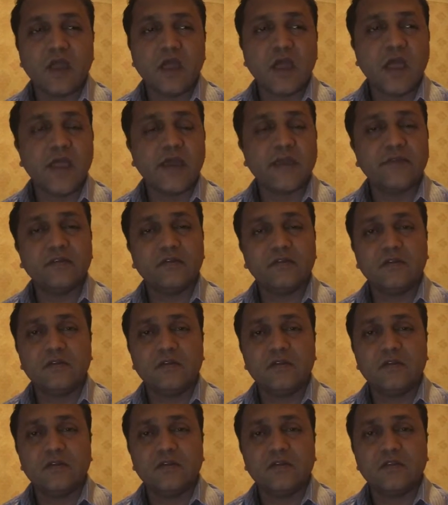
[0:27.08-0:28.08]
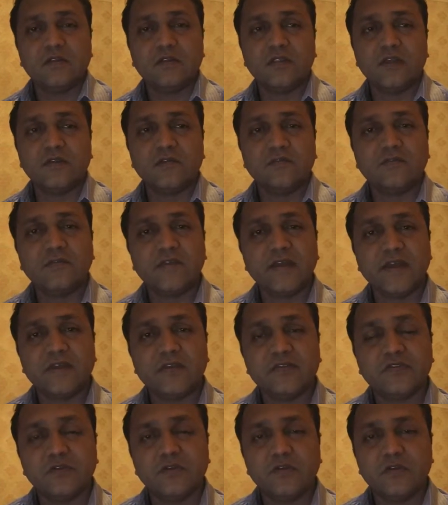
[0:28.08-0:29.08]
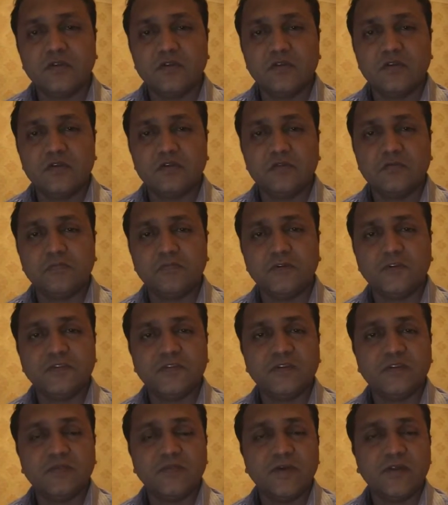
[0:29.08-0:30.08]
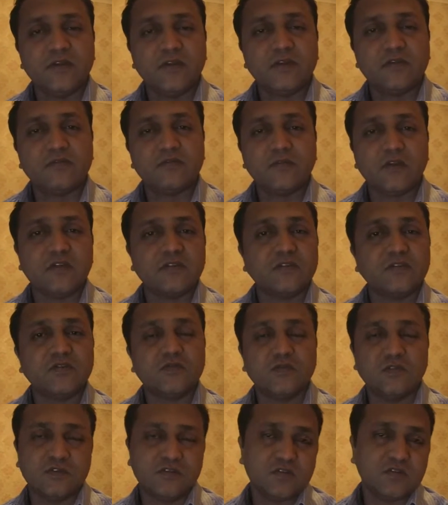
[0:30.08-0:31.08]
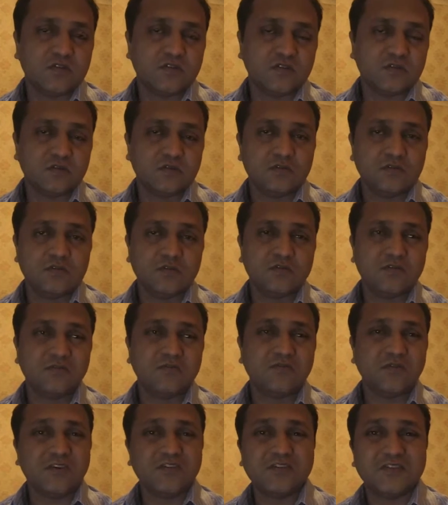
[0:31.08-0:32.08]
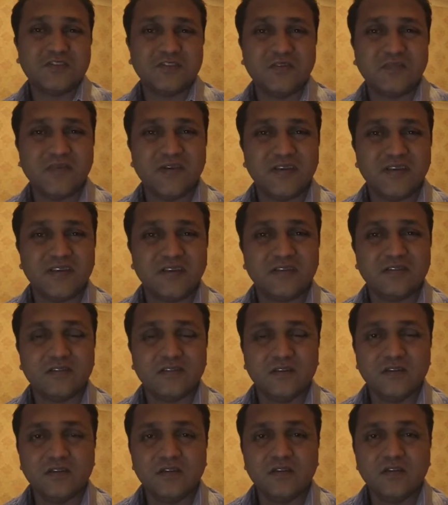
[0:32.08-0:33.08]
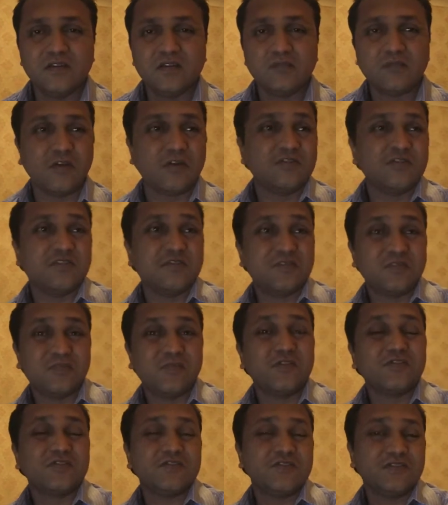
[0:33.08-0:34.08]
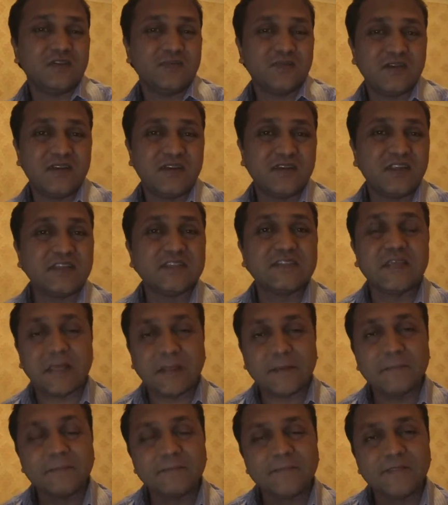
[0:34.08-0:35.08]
and the phrase person-dependent process versus process-dependent process or process-dependent testing.